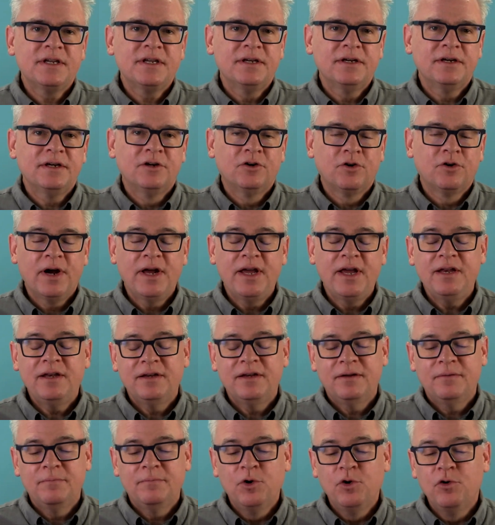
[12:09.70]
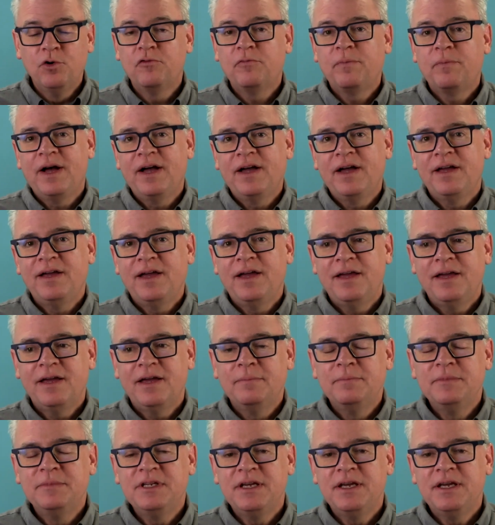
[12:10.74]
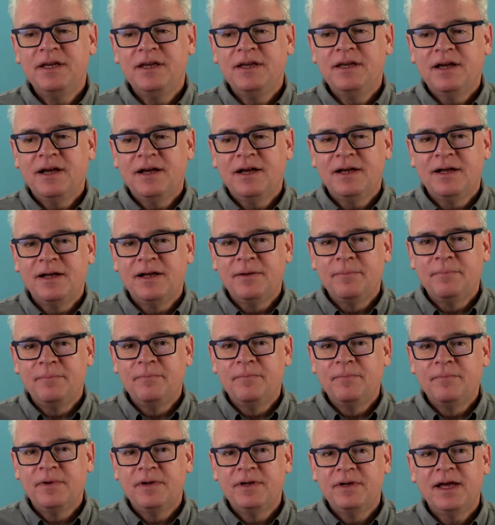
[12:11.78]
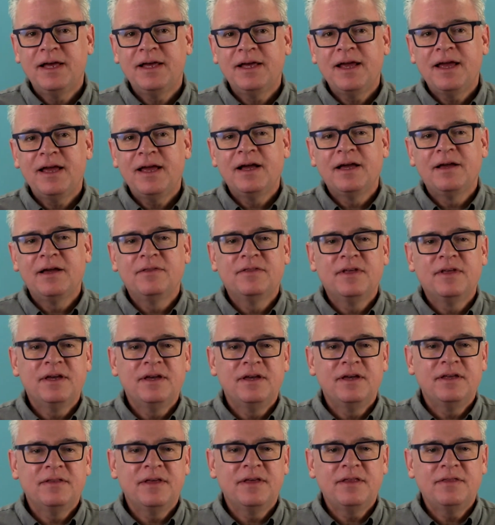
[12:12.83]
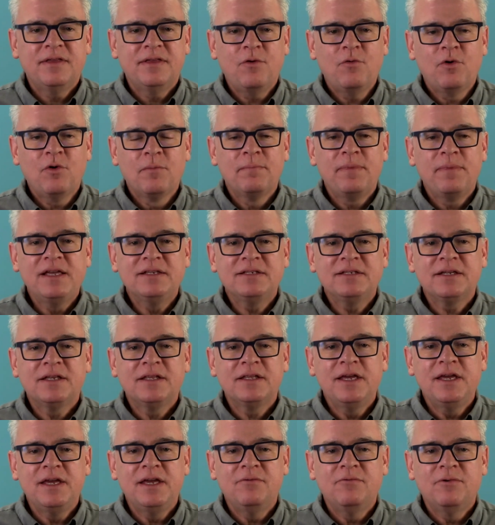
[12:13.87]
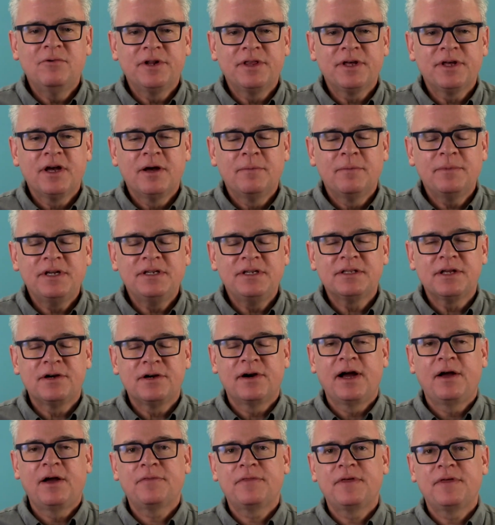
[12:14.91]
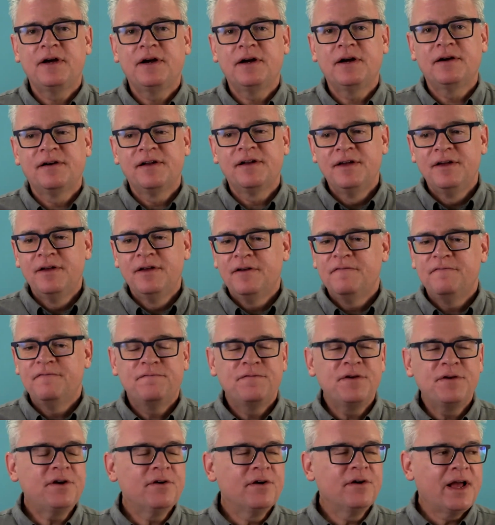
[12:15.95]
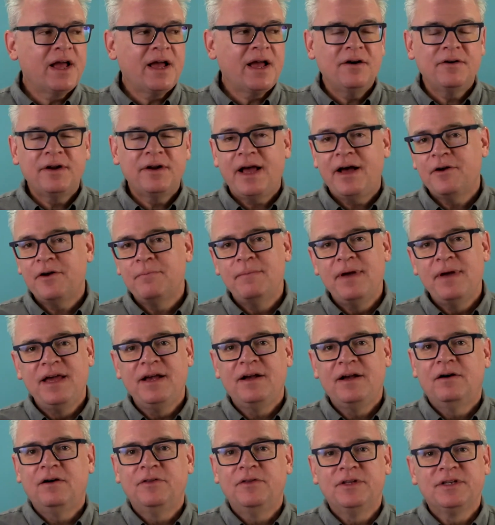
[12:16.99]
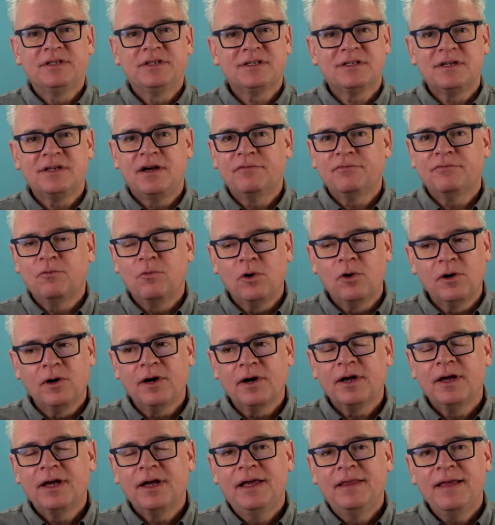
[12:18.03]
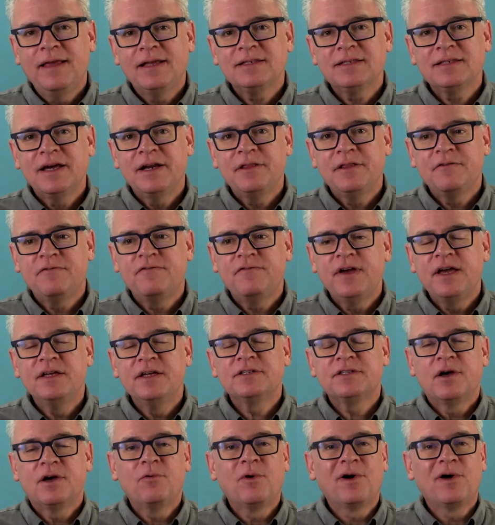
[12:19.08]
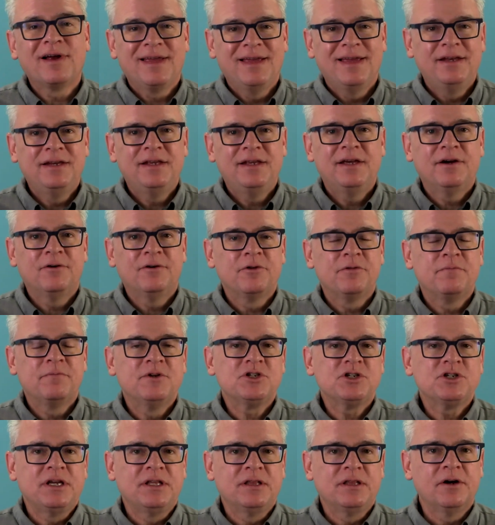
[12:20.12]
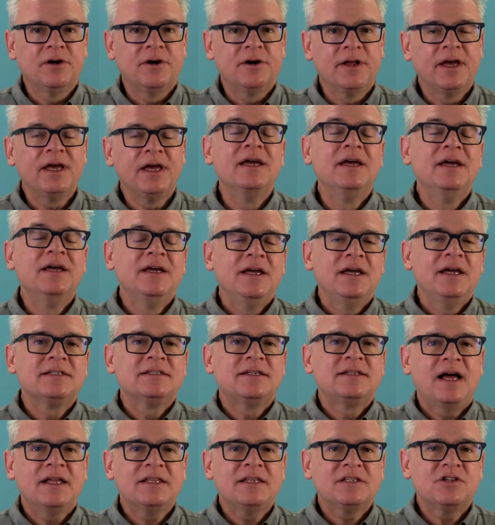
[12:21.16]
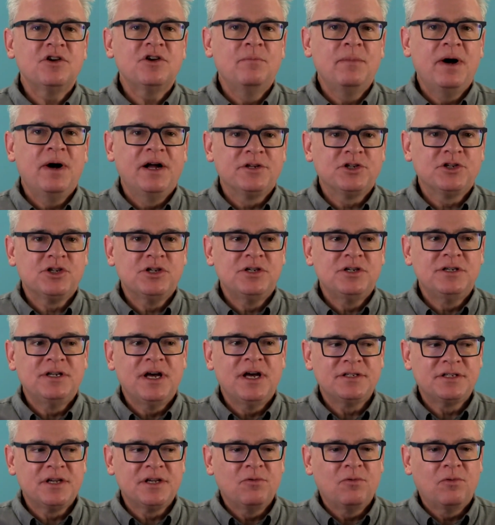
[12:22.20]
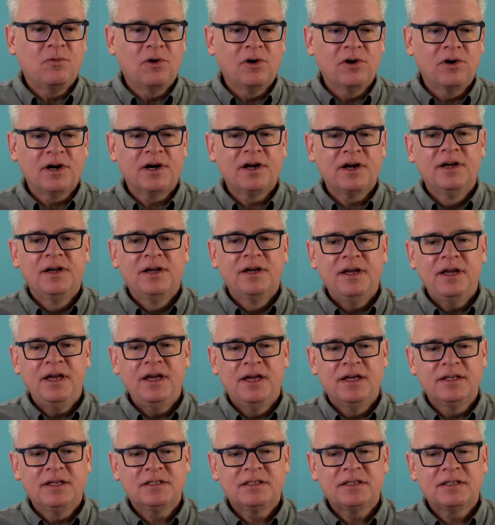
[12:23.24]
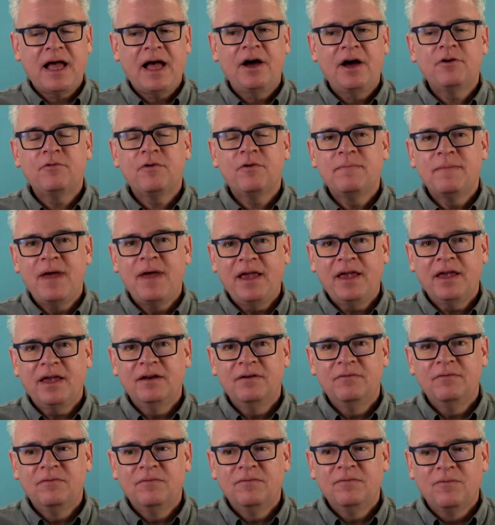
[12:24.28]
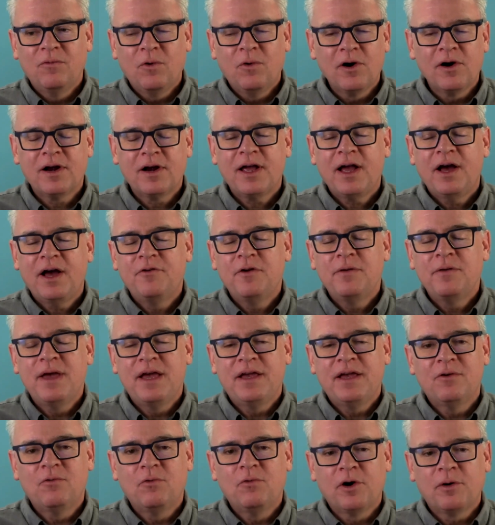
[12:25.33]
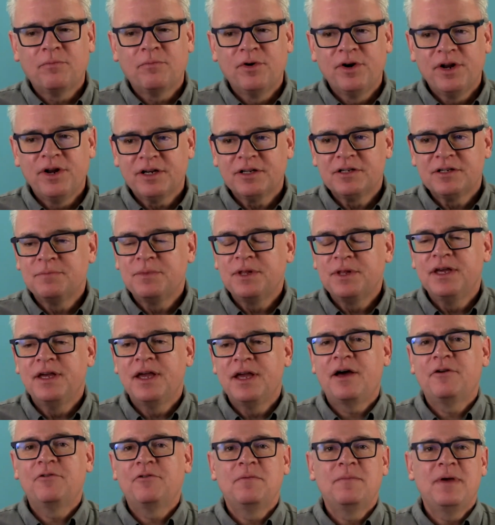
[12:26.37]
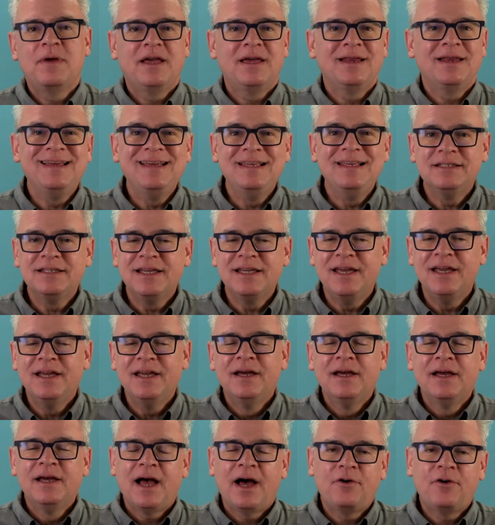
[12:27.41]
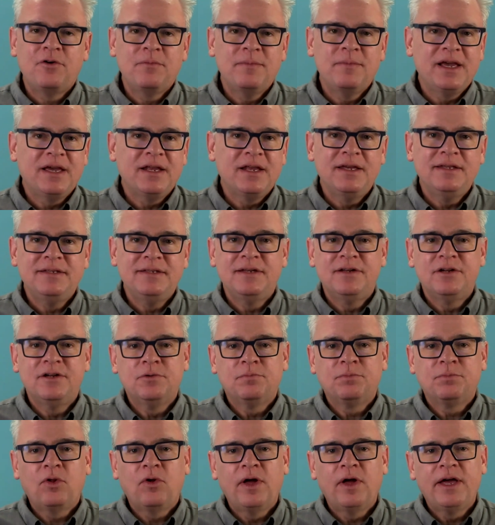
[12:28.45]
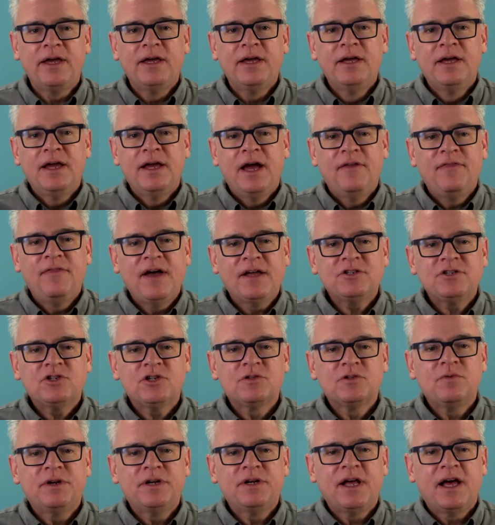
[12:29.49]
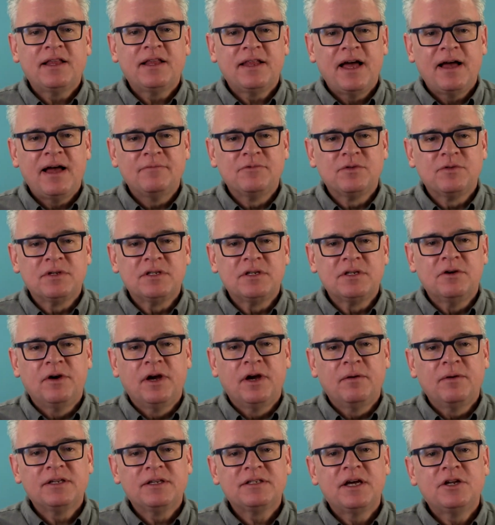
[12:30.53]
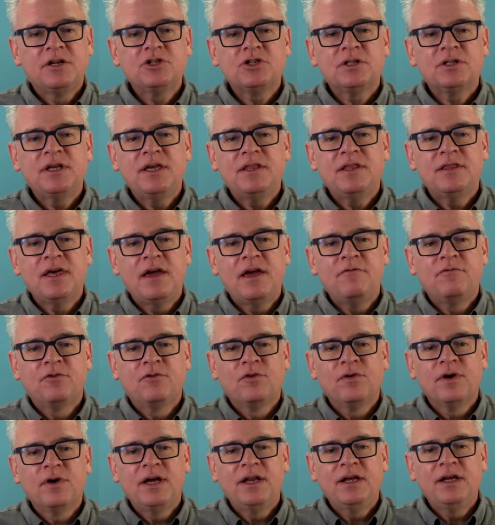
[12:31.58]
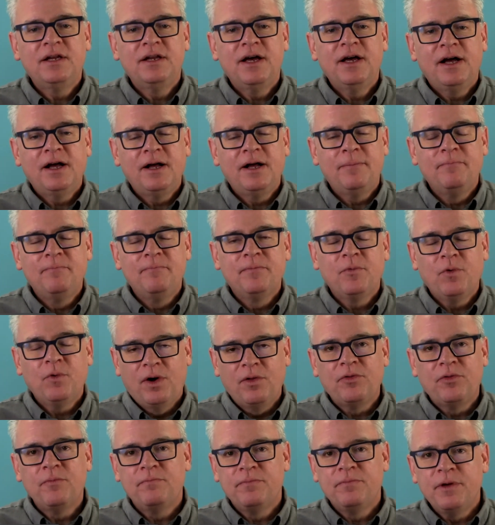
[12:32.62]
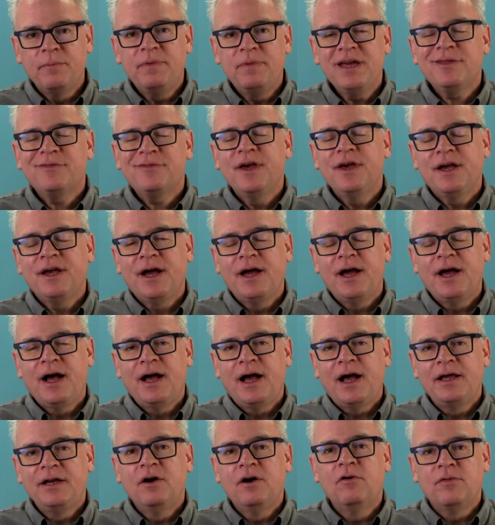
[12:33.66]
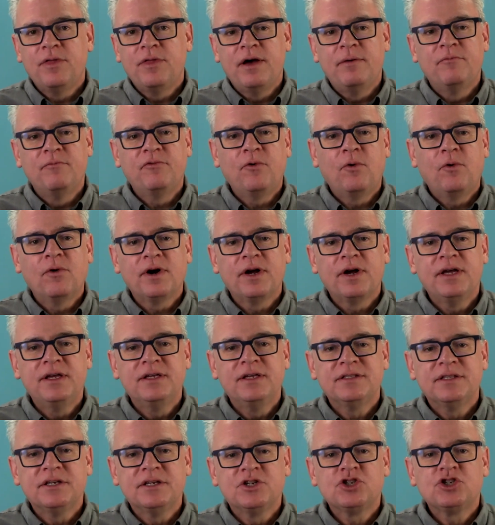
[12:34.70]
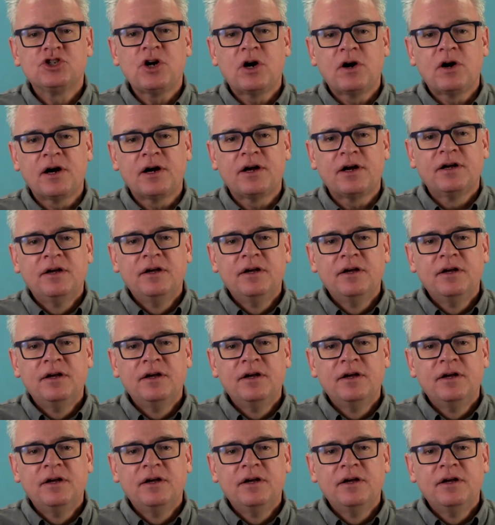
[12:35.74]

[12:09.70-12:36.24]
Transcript: great move by AMD. Not AI. They were basically one of the companies that are out there figuring out how to make all this stuff work. And that's kind of the phase that we're in here with machine learning. It's not so much does it work, it's how do we make it work? How do we make it work predictably? How do we make it easy? How do we make it easy to deploy? And that's just what Nod Labs was doing. Essentially, they've created, the big thing I know them for is the Shark